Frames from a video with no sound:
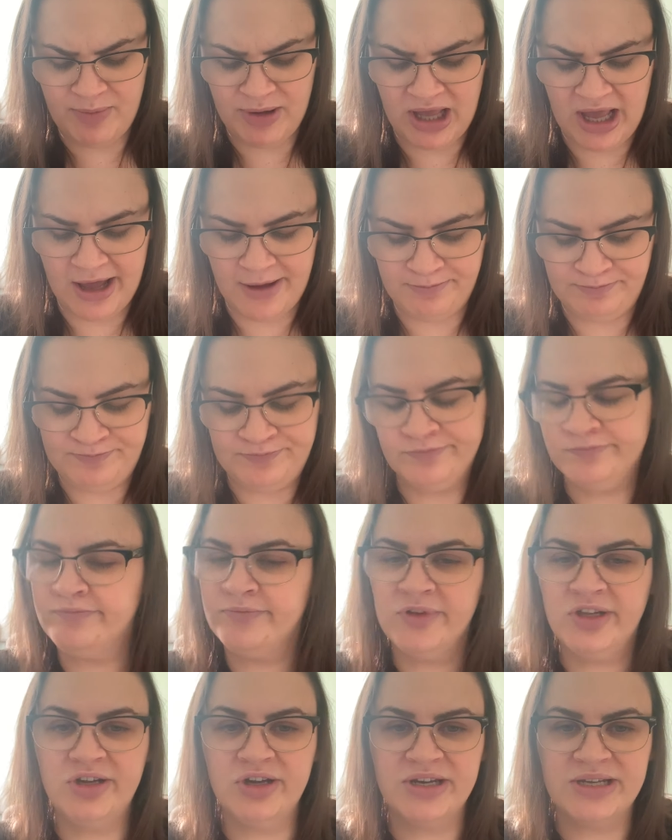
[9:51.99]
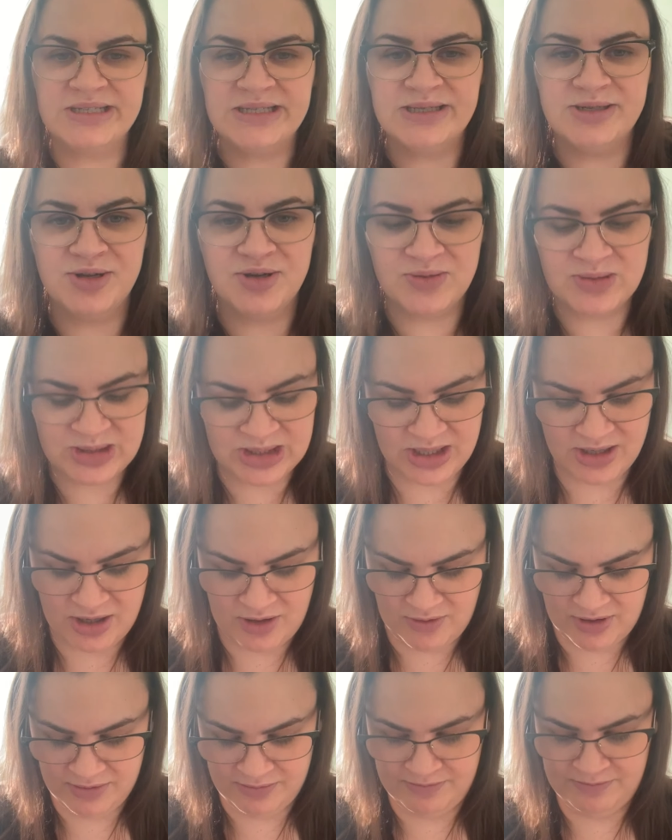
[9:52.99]
again. Good as new, said
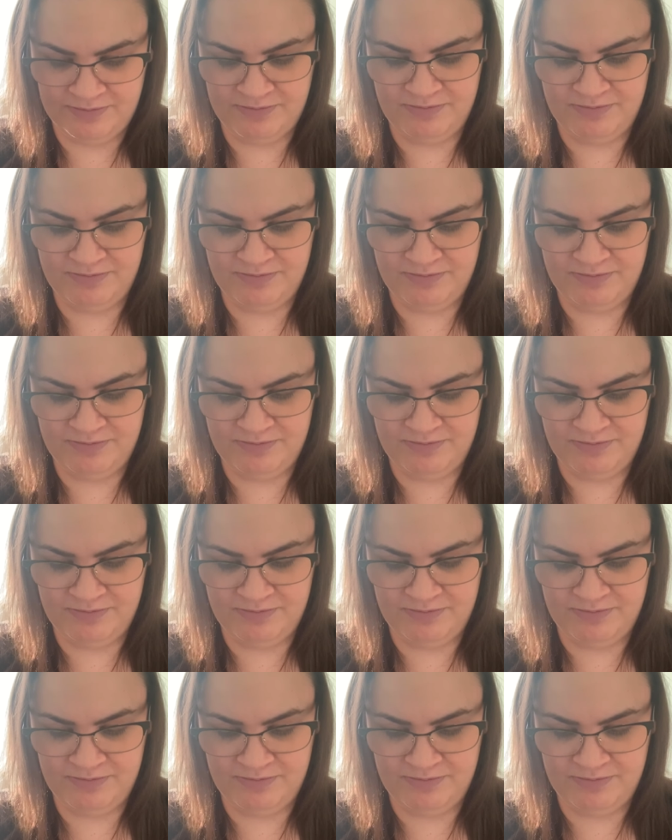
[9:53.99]
Owen.